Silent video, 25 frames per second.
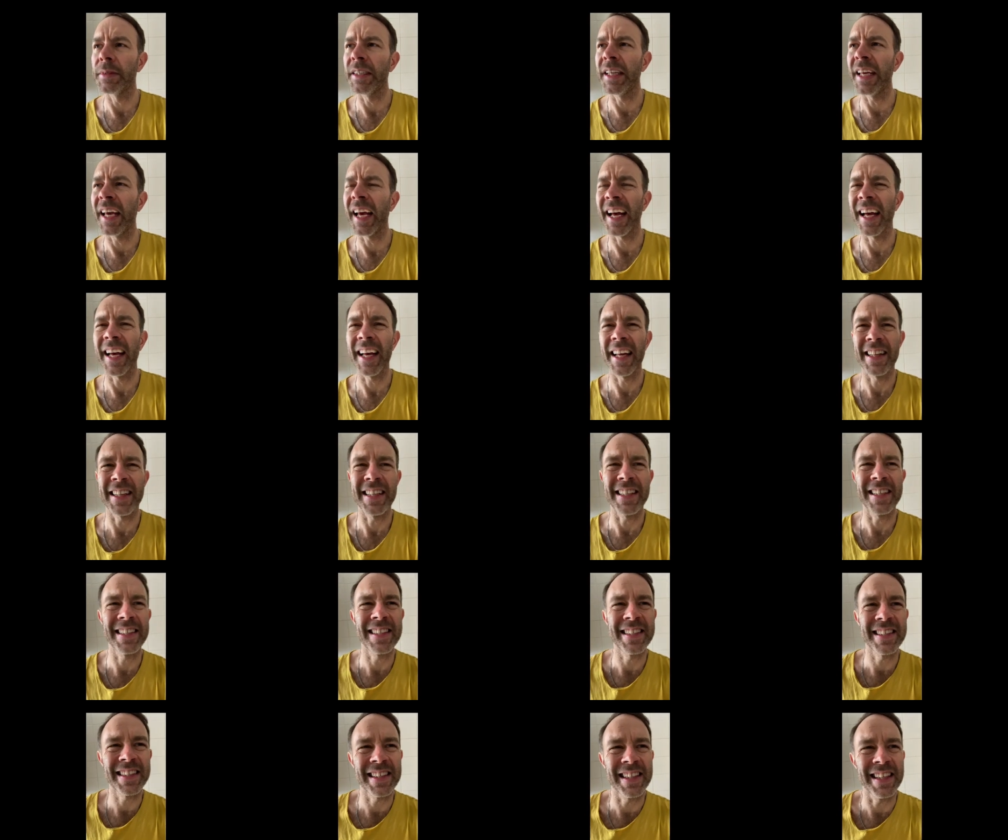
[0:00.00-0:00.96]
yeah,
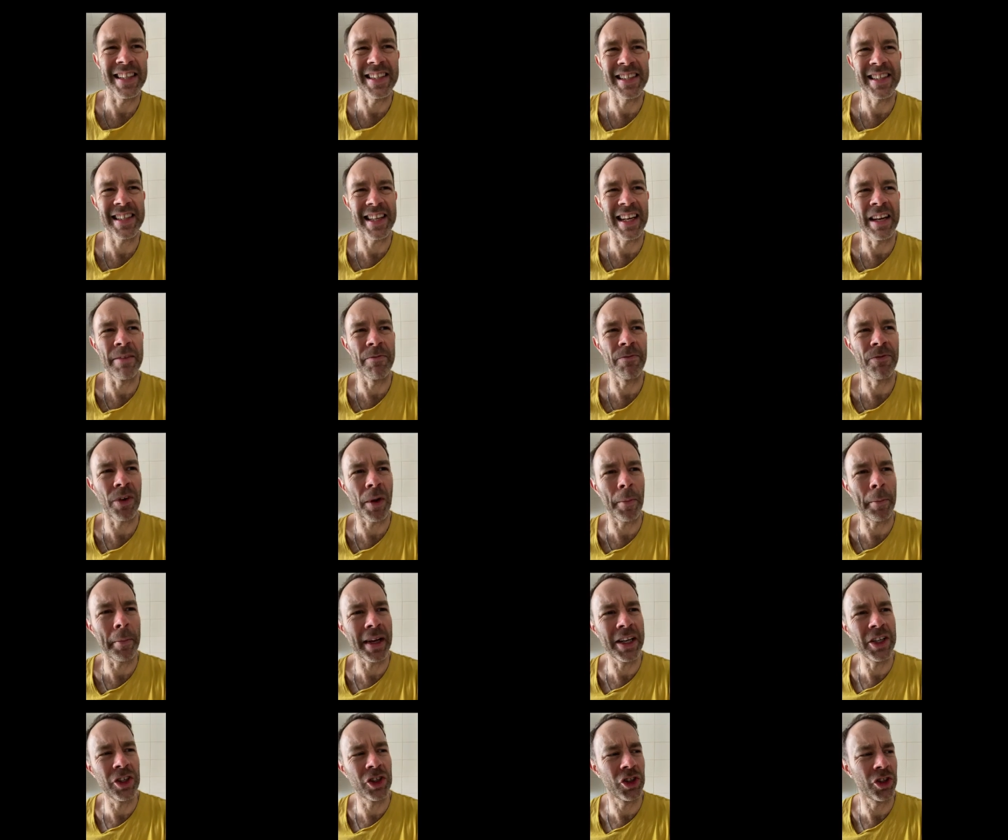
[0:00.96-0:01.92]
this this
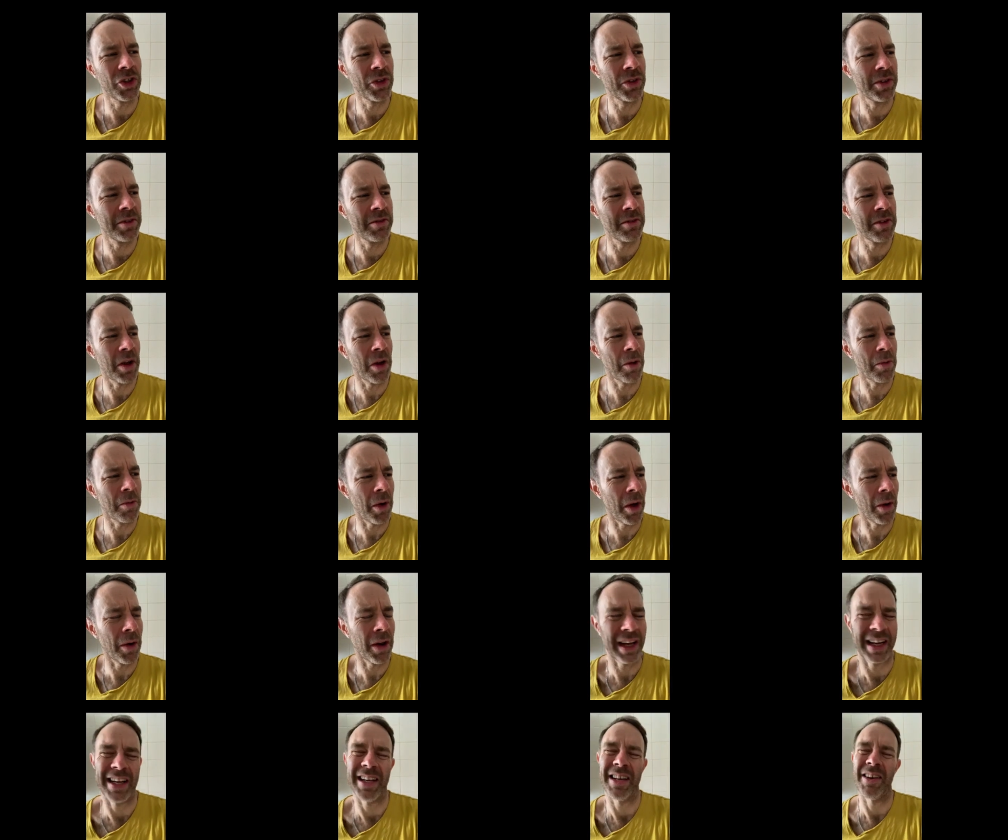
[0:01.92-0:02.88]
inflammation, uh,
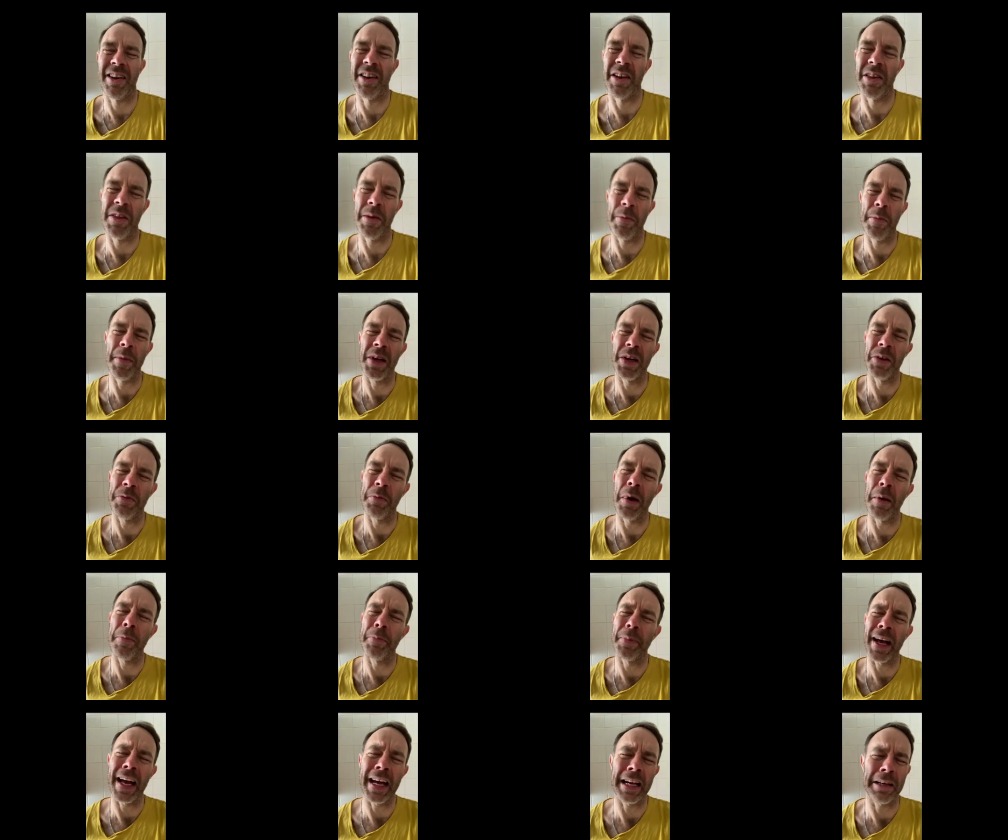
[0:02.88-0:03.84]
like in the middle of my
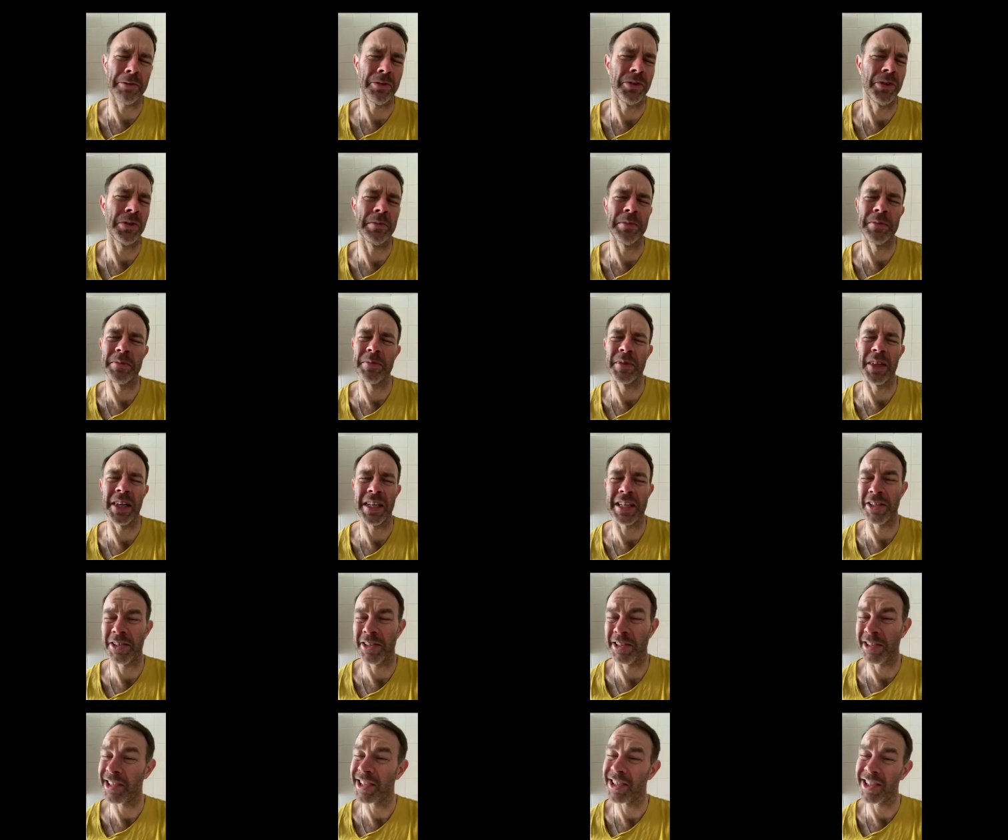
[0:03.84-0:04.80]
back from like
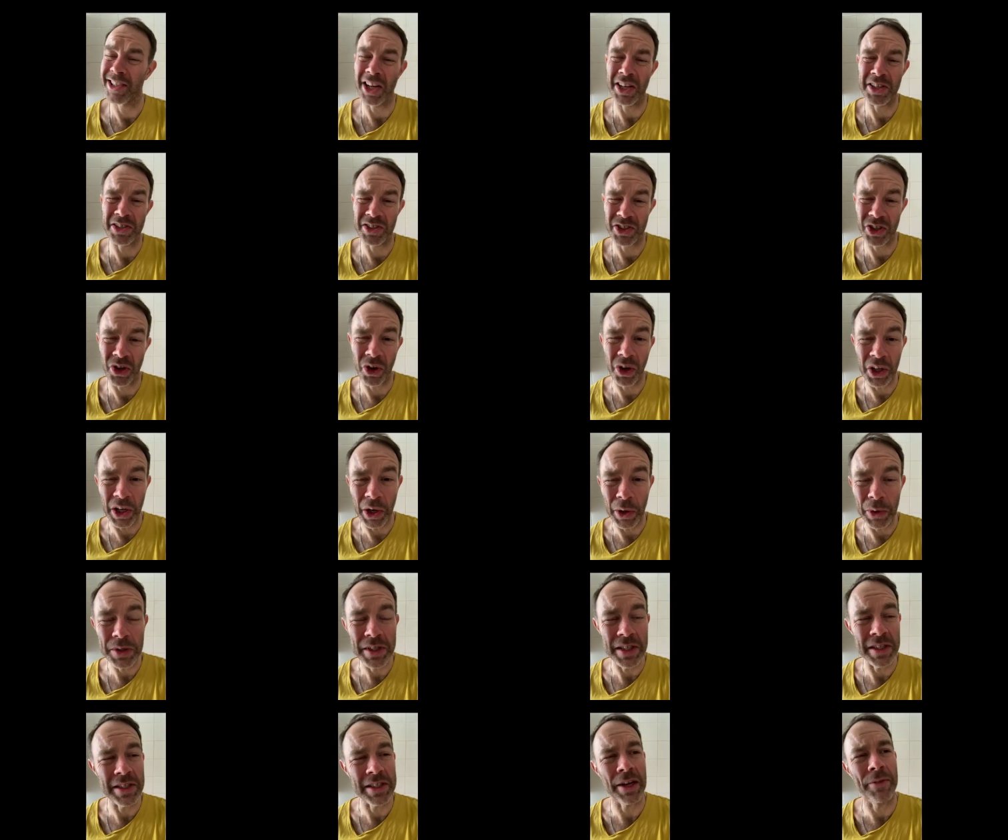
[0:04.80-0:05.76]
a slight
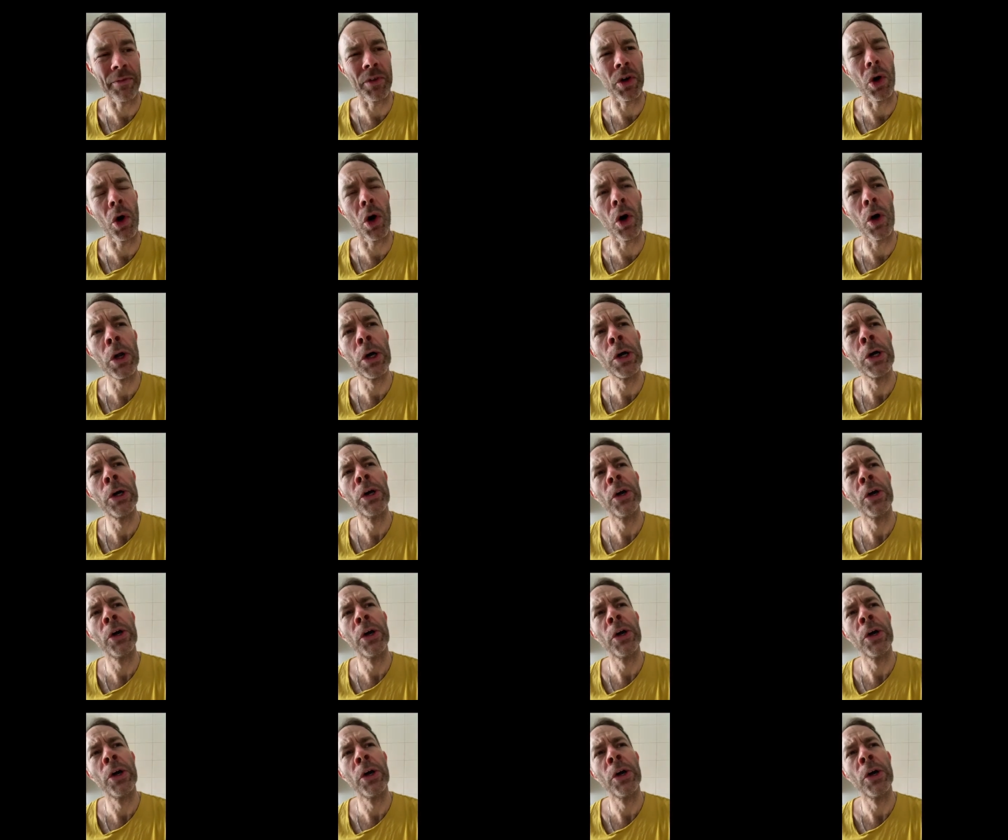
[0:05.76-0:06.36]
scoliosis I've got,